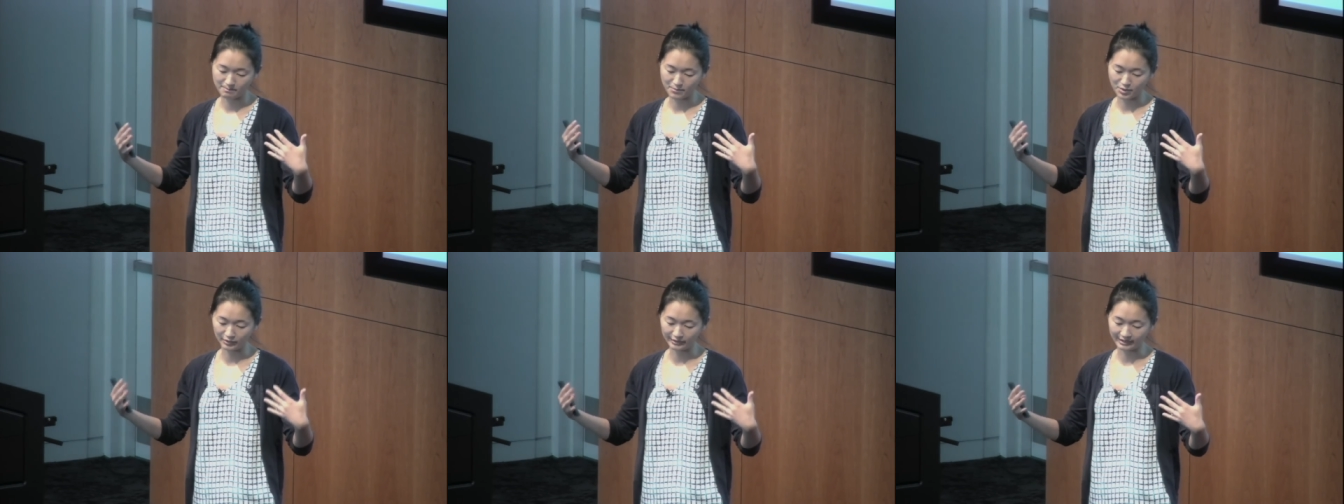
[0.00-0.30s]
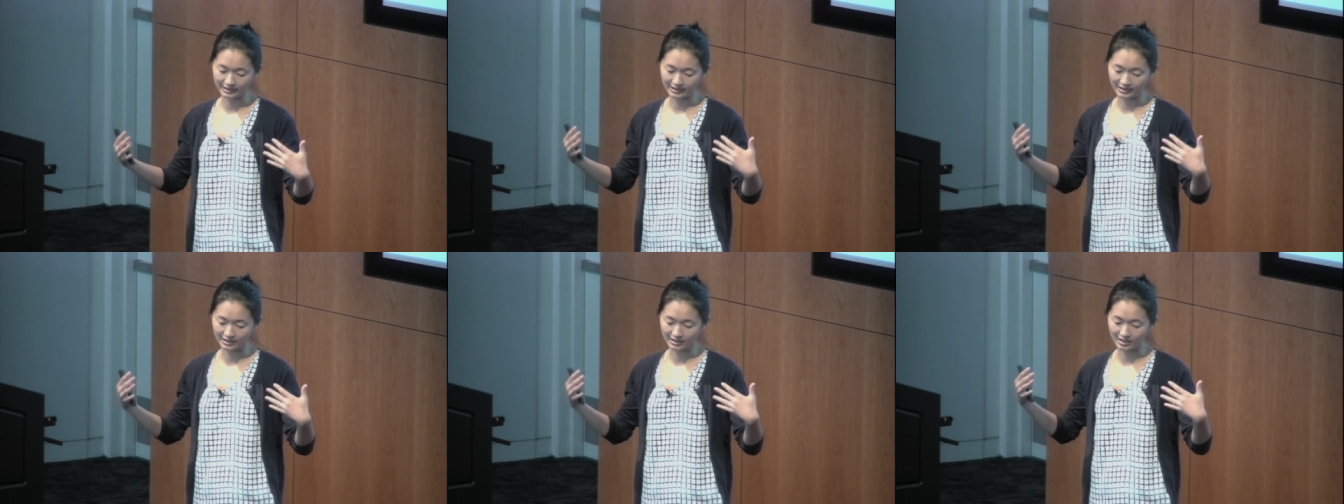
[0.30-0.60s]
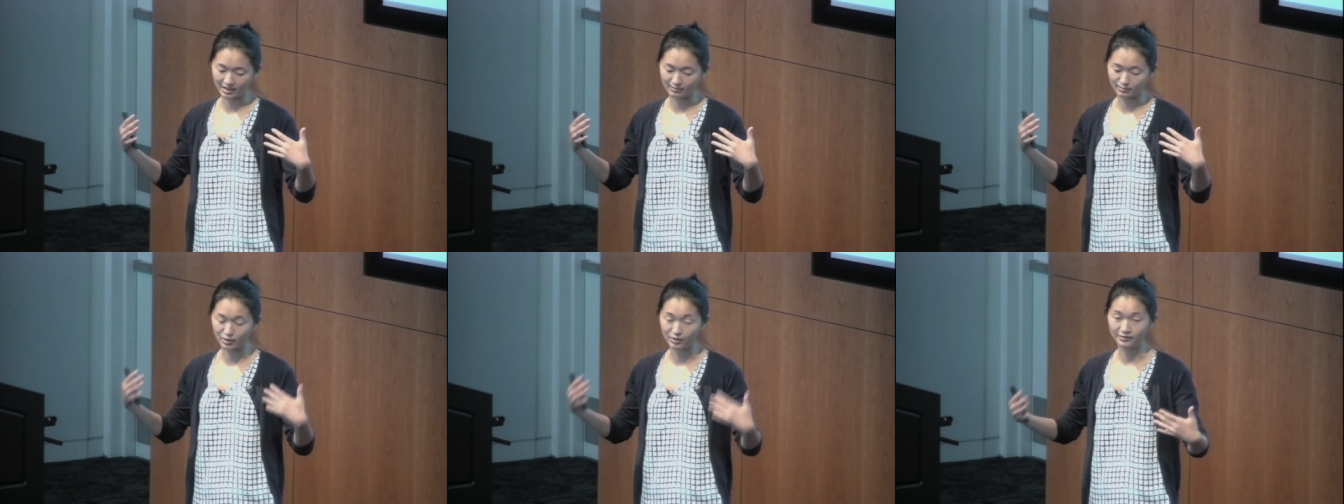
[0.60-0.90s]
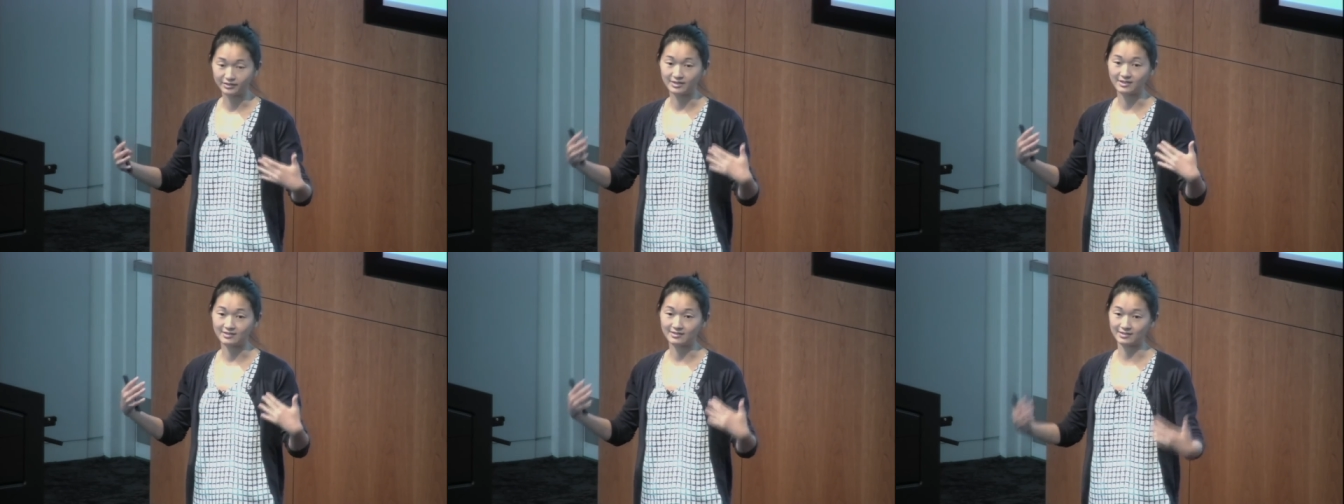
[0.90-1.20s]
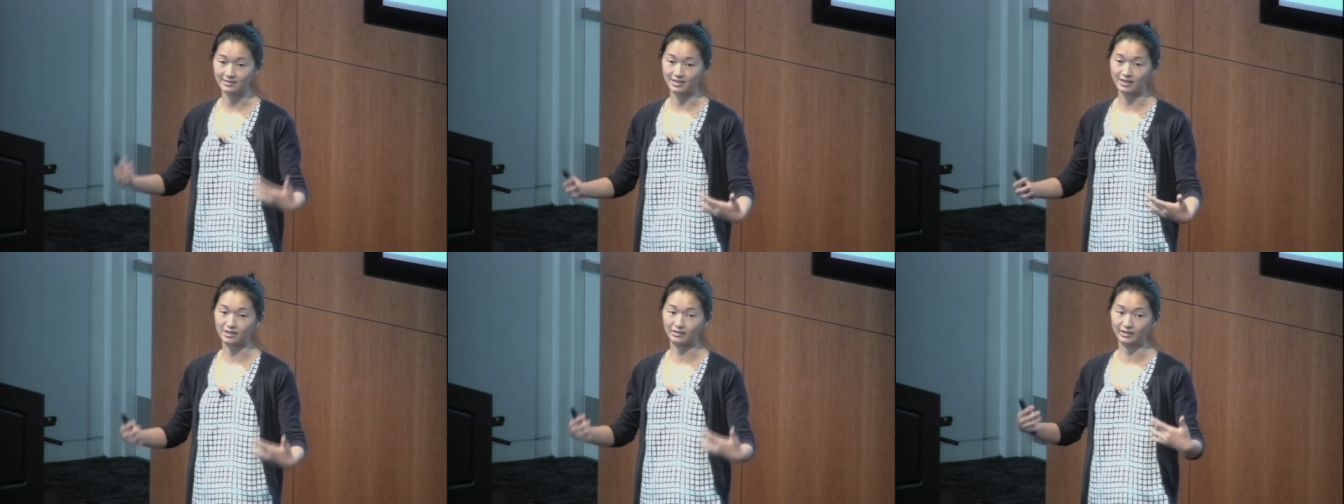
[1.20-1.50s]
building a, a
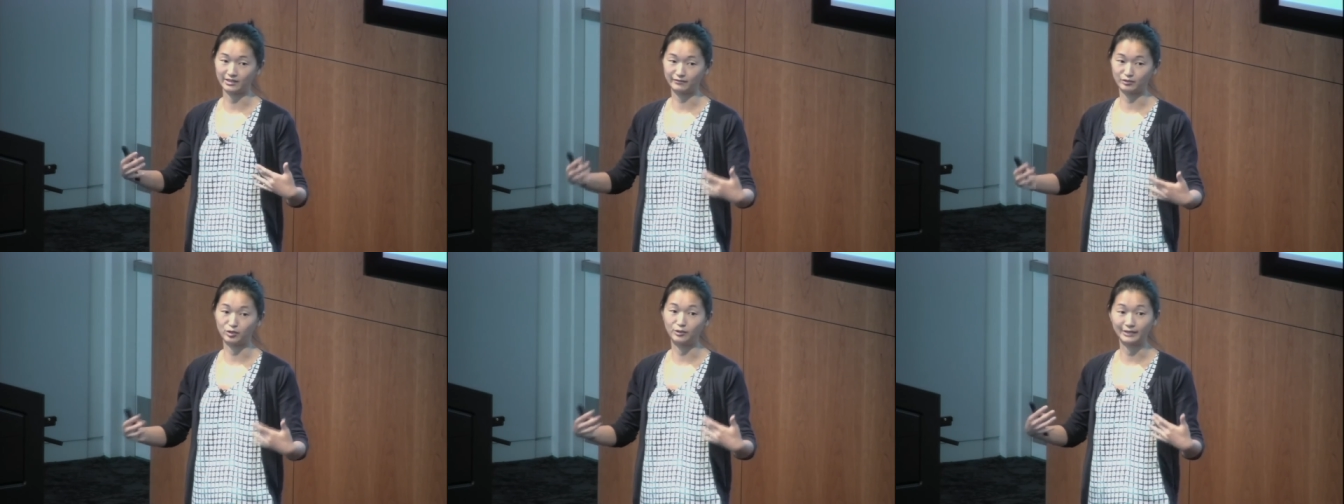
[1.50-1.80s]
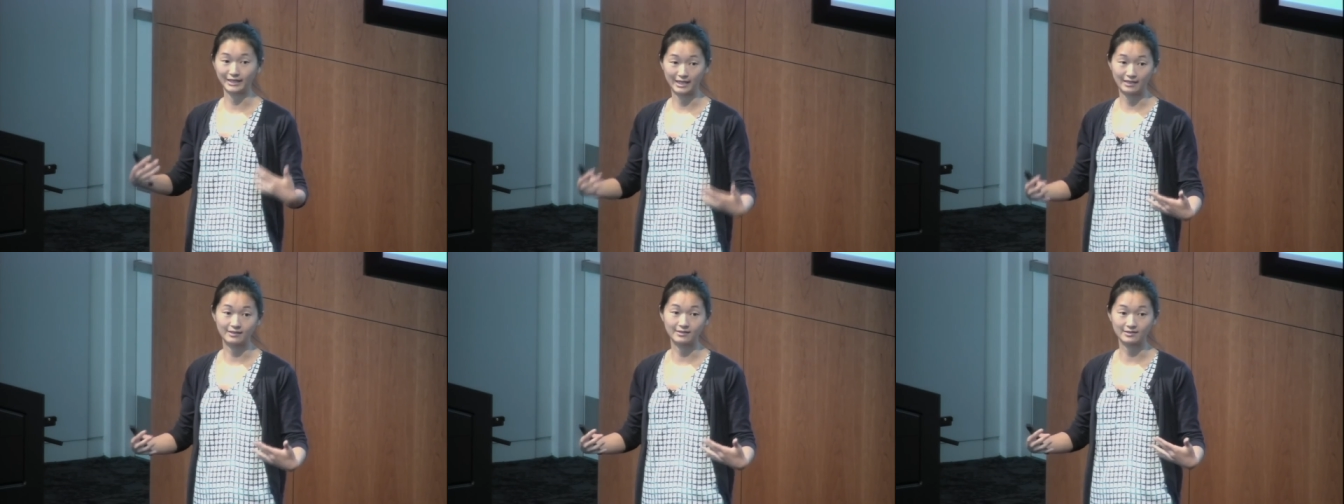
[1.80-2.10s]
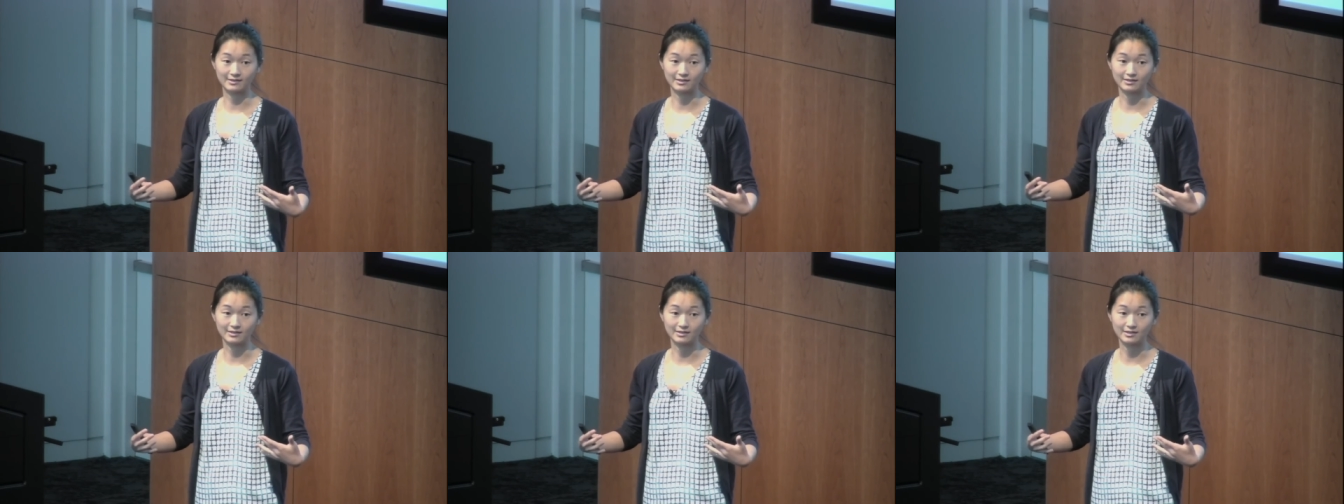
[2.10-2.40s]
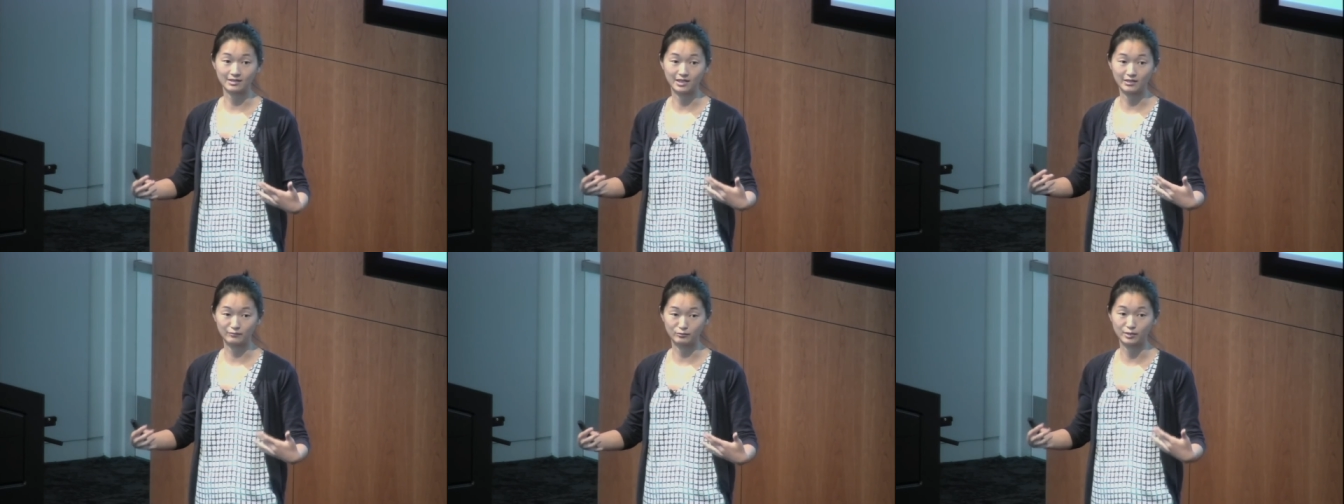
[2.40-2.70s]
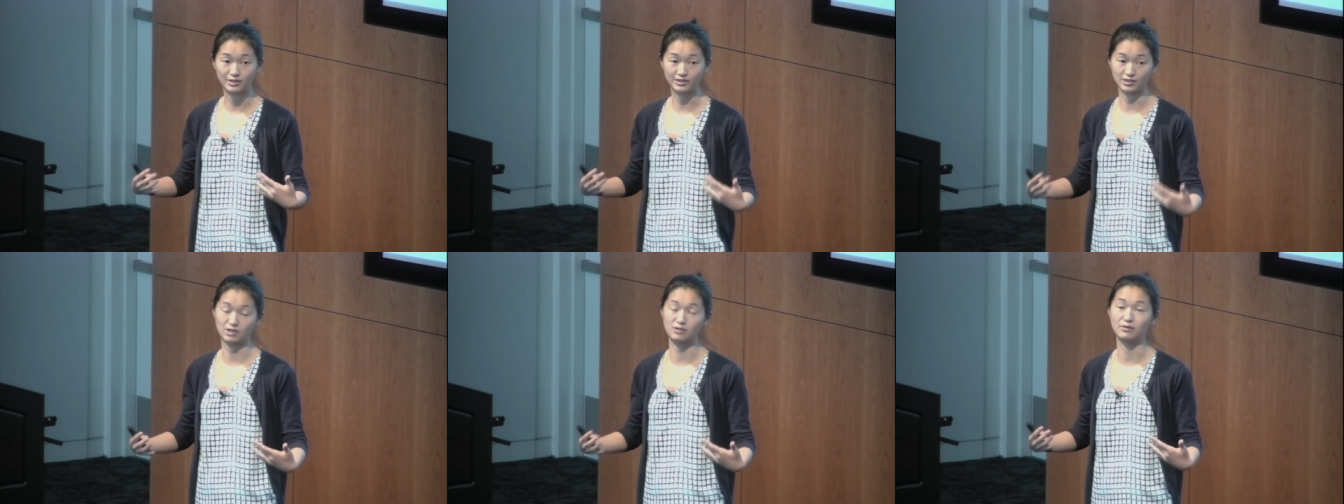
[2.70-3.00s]
multi-scale level analysis of
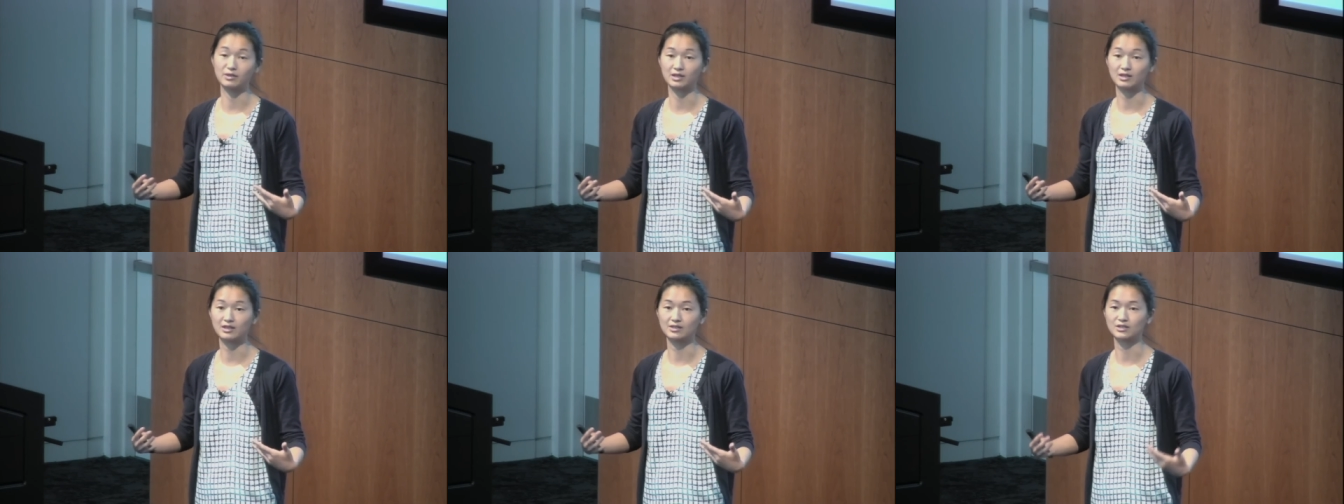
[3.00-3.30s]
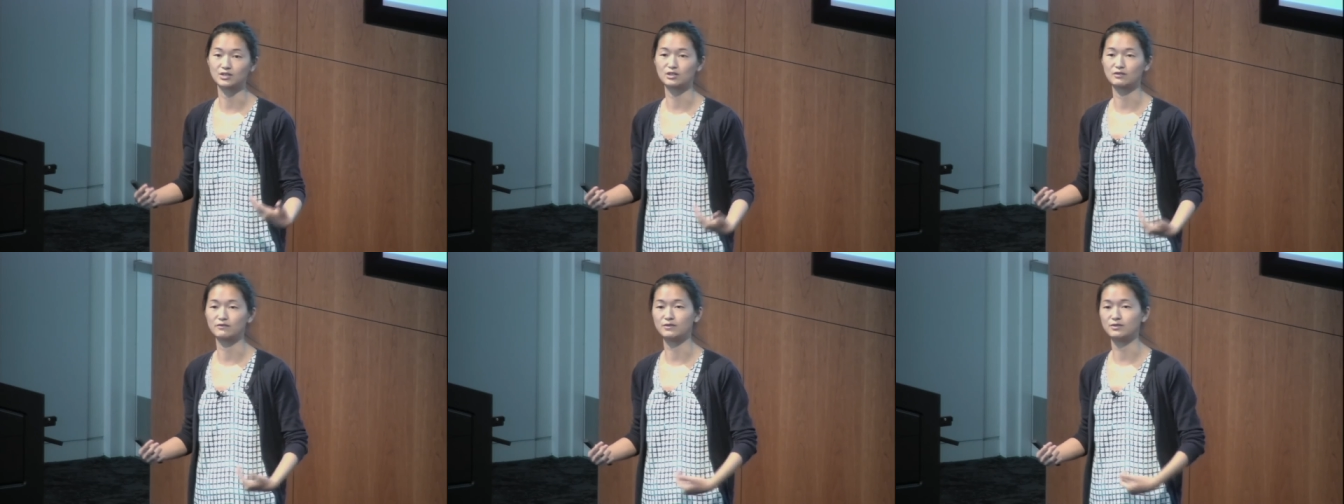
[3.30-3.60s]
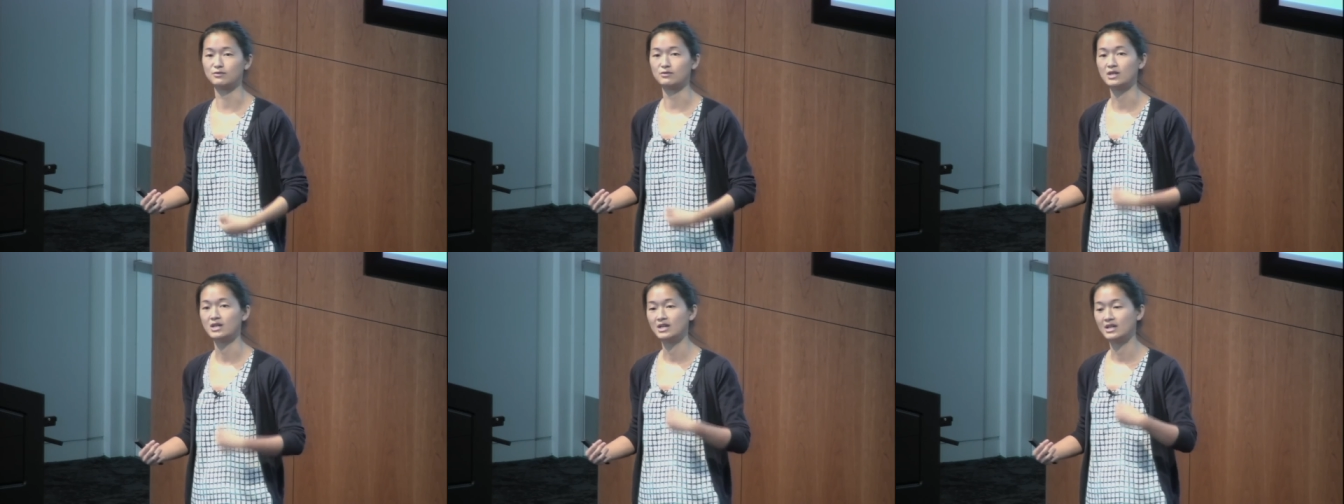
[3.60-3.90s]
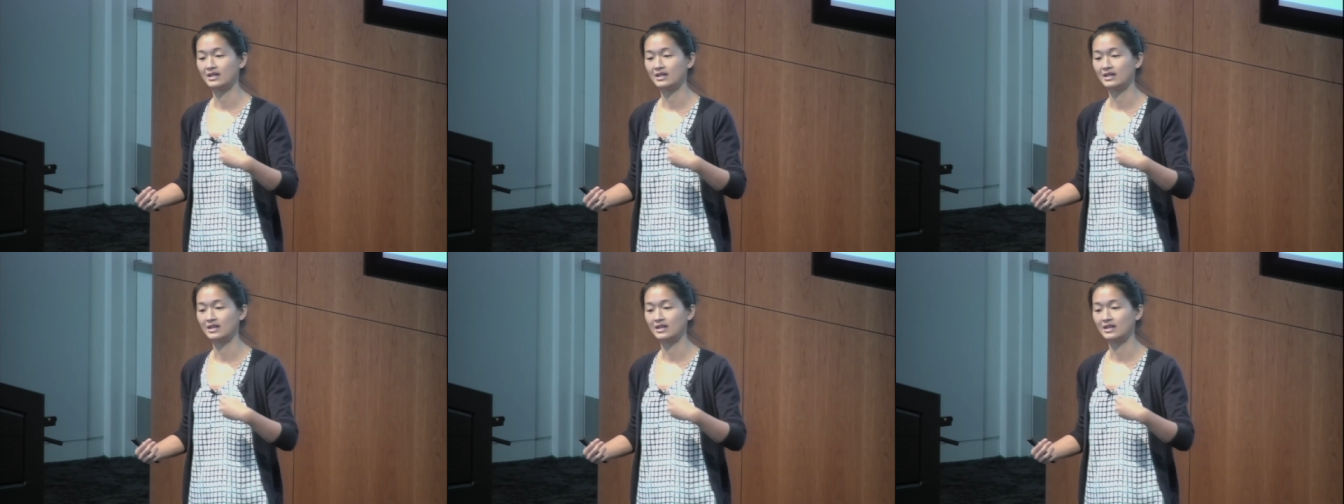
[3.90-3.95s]
what's going on. So if you